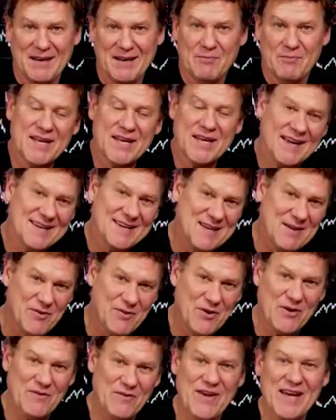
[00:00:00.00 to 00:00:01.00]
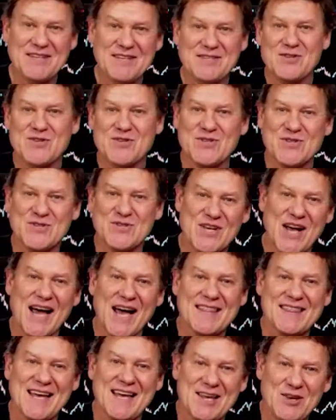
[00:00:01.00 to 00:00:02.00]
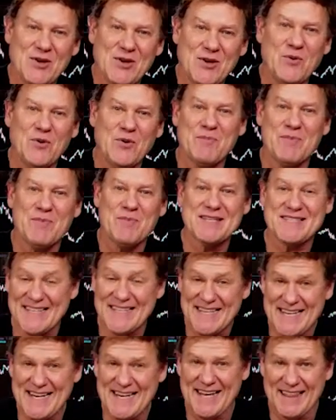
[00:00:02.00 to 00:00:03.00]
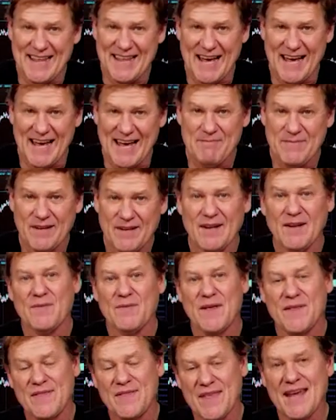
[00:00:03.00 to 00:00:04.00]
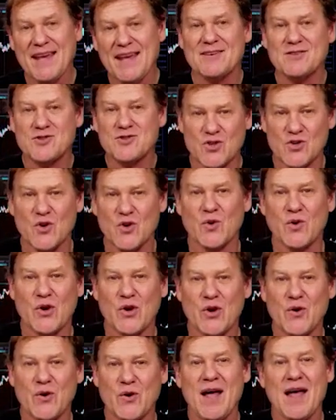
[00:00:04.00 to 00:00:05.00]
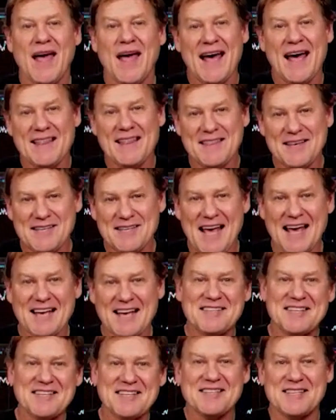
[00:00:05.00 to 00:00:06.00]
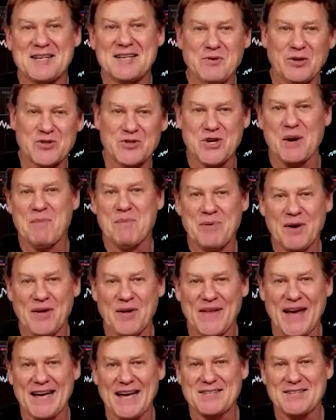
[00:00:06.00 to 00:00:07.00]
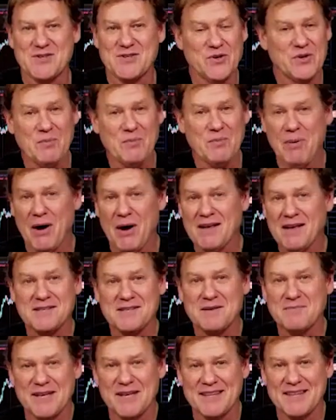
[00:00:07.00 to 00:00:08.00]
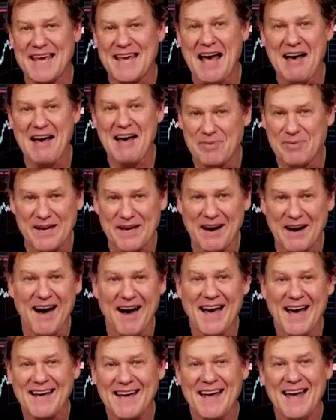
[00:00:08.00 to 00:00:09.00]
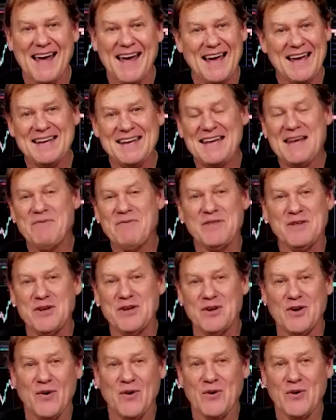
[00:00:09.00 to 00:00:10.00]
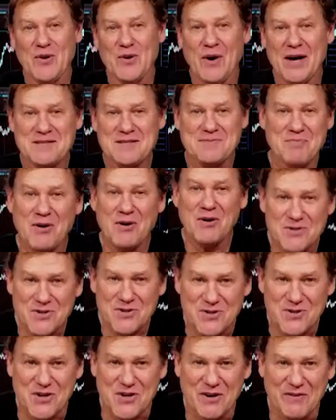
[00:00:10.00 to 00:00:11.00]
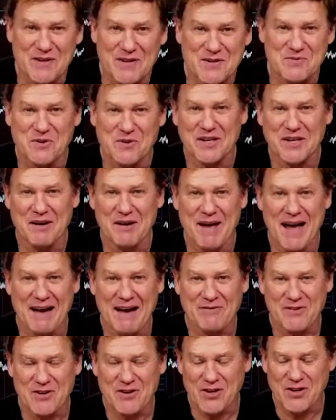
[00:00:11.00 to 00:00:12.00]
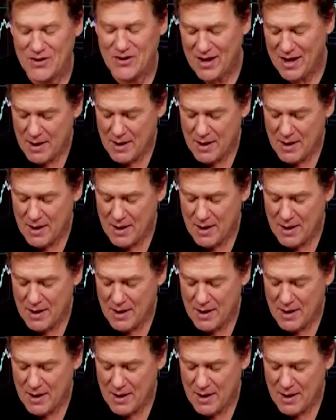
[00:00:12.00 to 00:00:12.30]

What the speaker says: Because if your investors decide that you are misleading them, then they can sue you. And the SEC will jump on that suit, and possibly the FBI, and even the U.S. Postal Service will come after you.